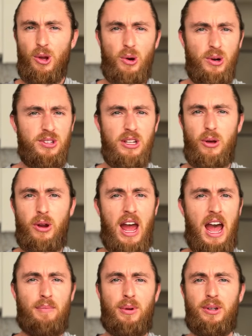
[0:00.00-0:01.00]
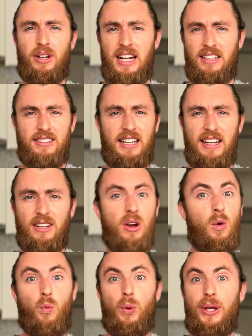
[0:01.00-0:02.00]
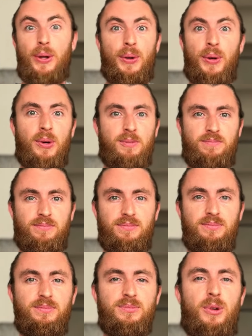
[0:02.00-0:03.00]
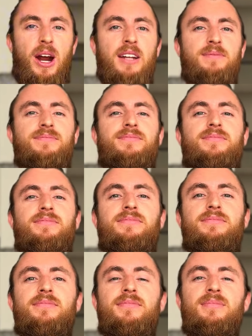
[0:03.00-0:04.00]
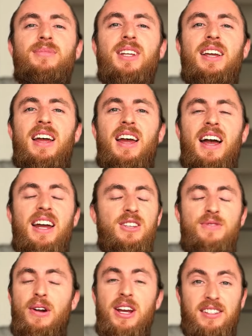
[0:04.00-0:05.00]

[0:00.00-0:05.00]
Or is it going to happen the next date? We don't know, right? And it's very